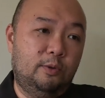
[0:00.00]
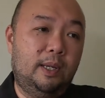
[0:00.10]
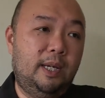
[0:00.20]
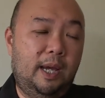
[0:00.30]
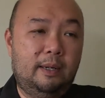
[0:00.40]

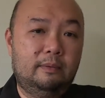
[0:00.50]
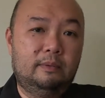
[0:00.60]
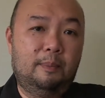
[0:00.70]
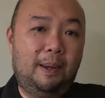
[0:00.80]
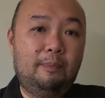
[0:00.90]
swing
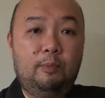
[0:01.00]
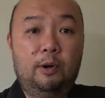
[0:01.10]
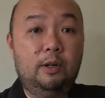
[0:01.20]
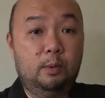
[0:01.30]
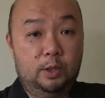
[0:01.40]
gate. The bad
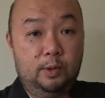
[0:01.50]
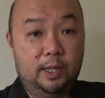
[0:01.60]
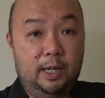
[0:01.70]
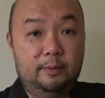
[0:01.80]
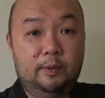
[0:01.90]
point about
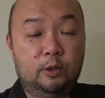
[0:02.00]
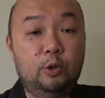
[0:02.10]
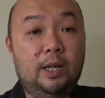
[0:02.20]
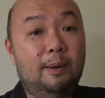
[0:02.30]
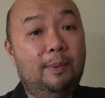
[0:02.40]
swing gate, the
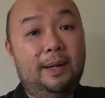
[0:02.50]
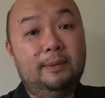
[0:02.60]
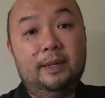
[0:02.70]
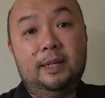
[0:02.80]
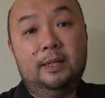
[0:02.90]
good and the
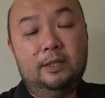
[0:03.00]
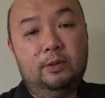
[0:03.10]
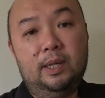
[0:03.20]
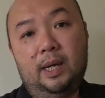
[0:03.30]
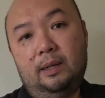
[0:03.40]
bad.
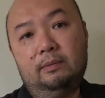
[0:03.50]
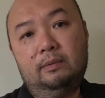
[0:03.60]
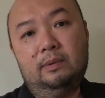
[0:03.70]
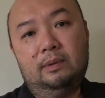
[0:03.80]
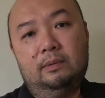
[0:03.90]
Swing gate
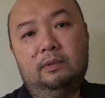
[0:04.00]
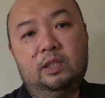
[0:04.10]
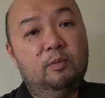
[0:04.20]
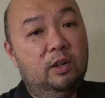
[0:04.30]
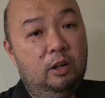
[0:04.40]

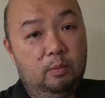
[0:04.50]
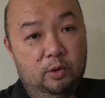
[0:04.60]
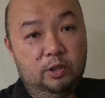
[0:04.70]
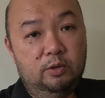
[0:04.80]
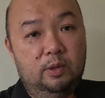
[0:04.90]
is a lot
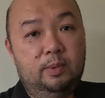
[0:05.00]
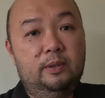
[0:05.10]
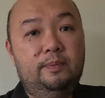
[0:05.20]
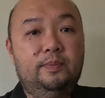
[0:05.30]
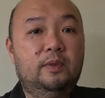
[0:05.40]
more
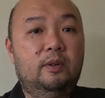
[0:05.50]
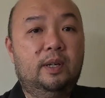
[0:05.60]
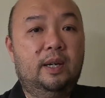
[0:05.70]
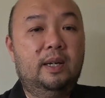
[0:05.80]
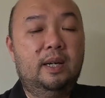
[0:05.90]
durable.
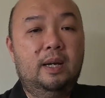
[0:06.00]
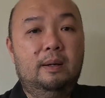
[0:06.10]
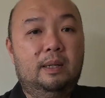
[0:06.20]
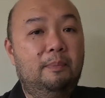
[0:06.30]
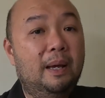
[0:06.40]
Okay,
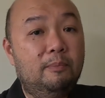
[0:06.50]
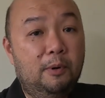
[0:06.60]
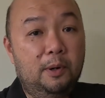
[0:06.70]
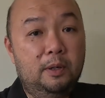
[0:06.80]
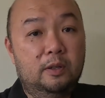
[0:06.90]
the bad
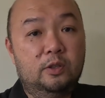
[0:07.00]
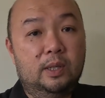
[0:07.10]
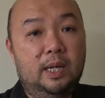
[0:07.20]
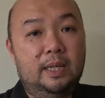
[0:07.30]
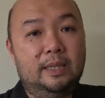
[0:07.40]
point of
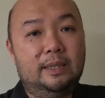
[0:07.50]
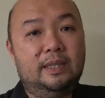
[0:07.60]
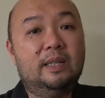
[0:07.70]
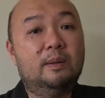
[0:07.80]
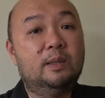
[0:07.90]
swing gate is
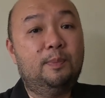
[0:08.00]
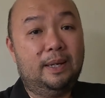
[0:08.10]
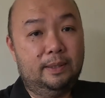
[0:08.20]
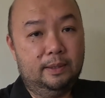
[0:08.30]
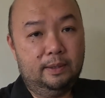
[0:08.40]
it takes up
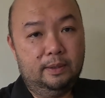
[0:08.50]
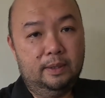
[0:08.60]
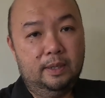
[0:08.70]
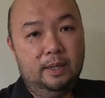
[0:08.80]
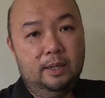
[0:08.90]
space.
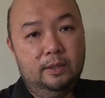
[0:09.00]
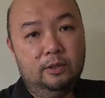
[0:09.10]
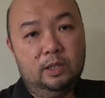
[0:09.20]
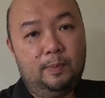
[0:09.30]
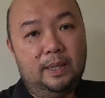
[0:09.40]

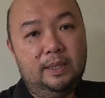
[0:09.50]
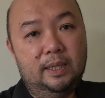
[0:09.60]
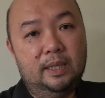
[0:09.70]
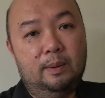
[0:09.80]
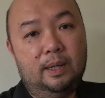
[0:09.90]
So
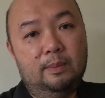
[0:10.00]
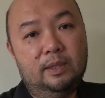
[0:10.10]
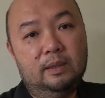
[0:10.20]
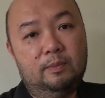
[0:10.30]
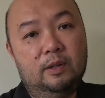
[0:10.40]
spacing, it
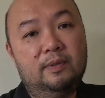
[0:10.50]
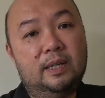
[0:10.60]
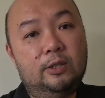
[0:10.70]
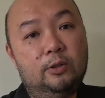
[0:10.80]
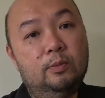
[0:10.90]
becomes a bit of
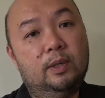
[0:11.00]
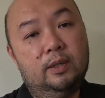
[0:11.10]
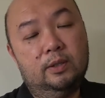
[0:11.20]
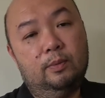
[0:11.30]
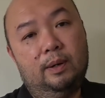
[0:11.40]
an issue,
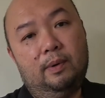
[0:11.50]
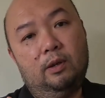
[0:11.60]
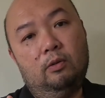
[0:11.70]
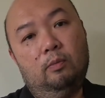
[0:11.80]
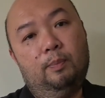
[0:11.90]
because why,
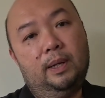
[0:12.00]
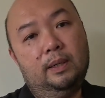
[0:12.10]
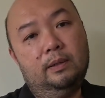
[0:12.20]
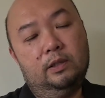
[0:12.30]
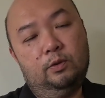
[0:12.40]
when you
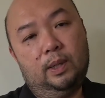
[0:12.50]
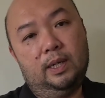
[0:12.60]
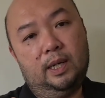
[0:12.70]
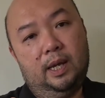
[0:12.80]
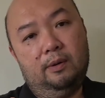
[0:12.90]
swing
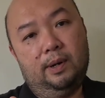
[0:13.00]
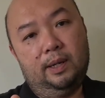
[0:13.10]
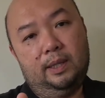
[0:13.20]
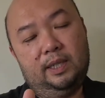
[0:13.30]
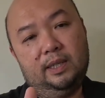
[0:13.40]
the gate,
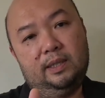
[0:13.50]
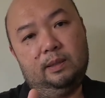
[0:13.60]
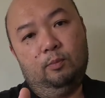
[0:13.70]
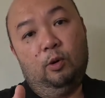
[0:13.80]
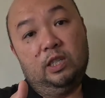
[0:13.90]
right, it
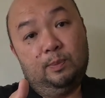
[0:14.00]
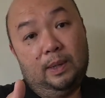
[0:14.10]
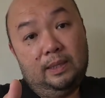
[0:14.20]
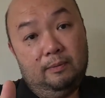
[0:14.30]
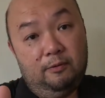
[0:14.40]
takes more
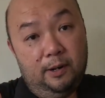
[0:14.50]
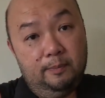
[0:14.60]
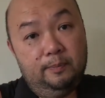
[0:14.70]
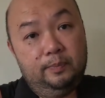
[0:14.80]
space in front,